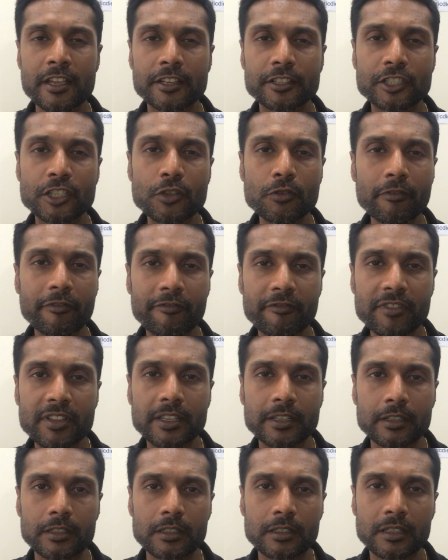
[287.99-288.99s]
Do you
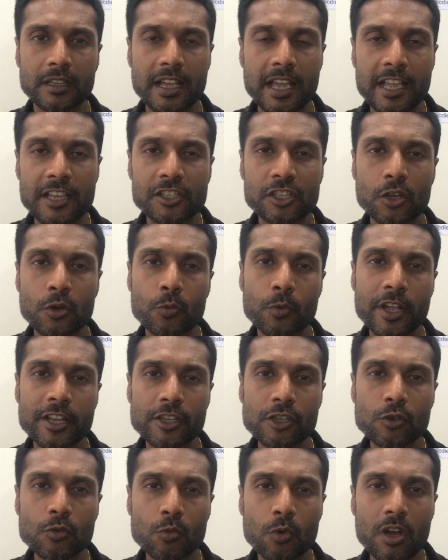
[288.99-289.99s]
feel as though
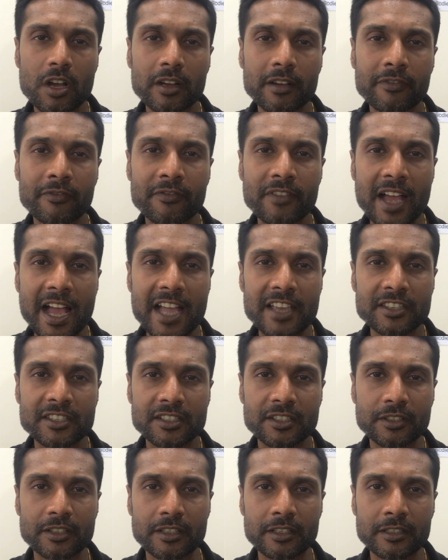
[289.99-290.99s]
when you walk
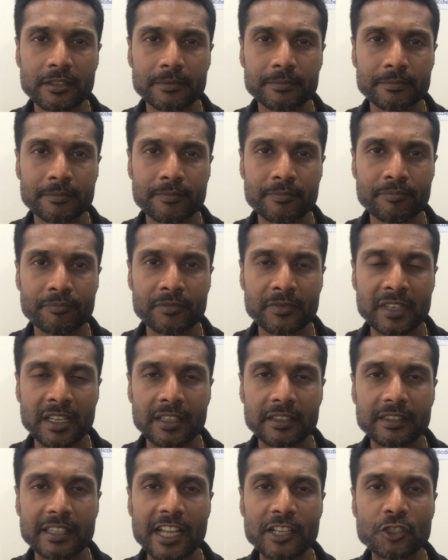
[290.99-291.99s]
faster,
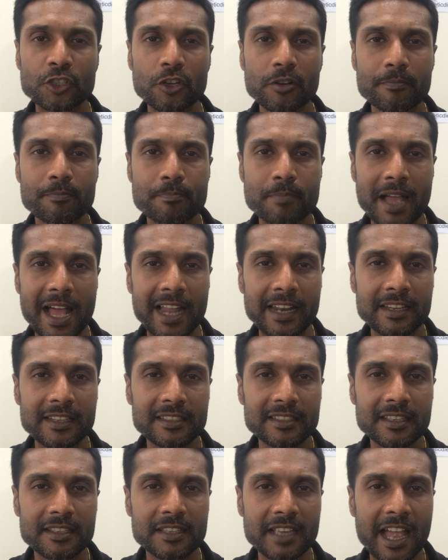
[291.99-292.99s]
that your
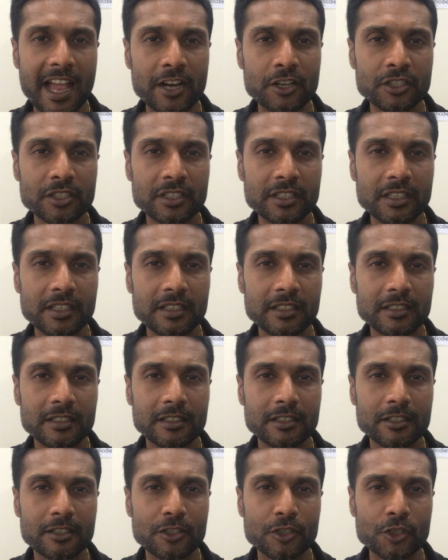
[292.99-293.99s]
balance is actually
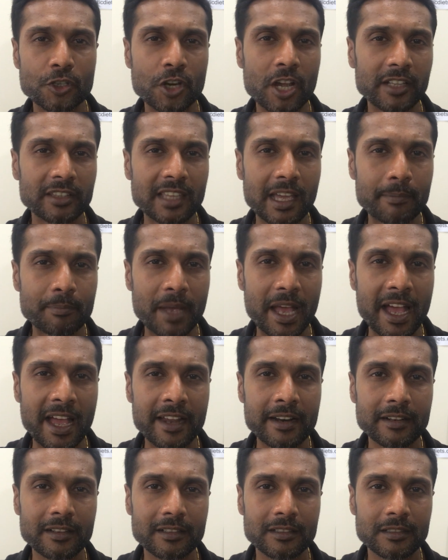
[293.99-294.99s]
not that
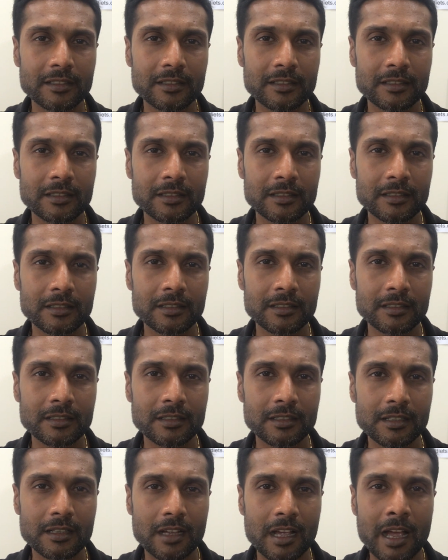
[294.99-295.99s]
bad?
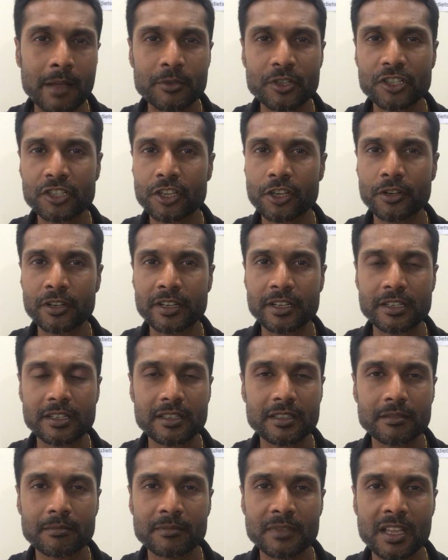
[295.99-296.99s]
I'm just
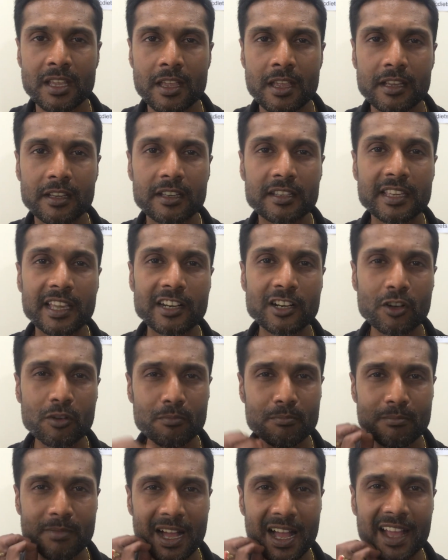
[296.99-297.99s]
curious. Because I know
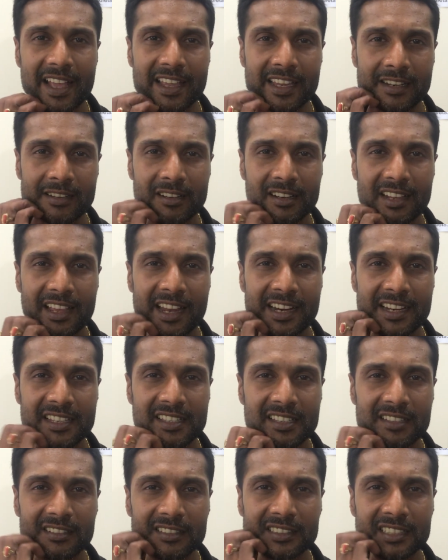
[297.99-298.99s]
mine, any
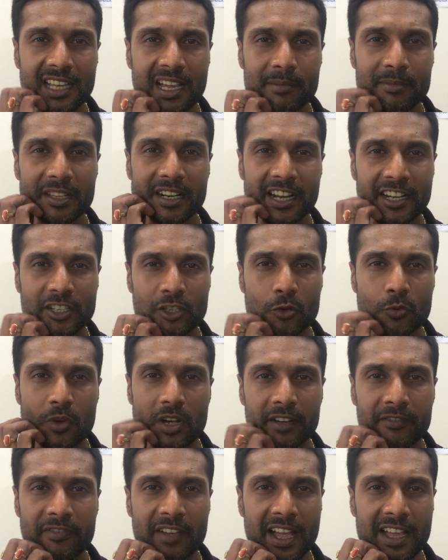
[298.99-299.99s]
single time that I do
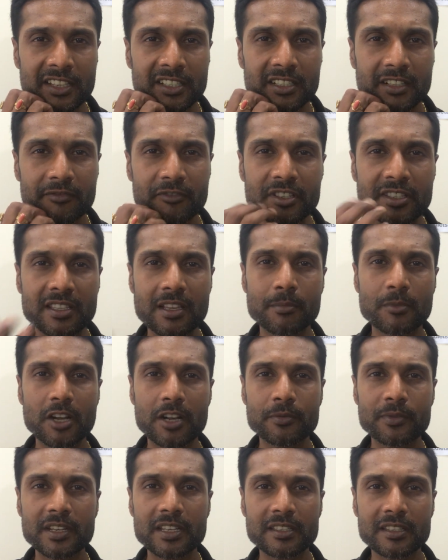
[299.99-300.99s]
walk faster, for some
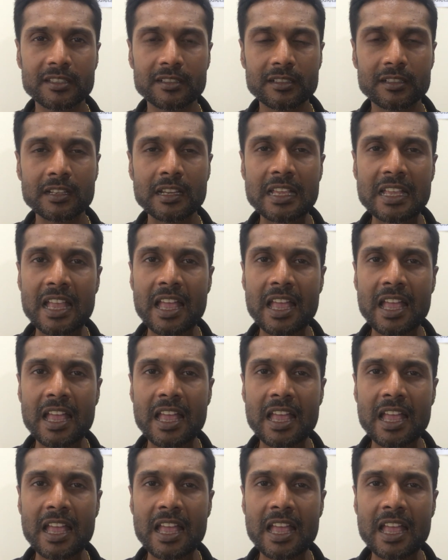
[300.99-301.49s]
odd reason,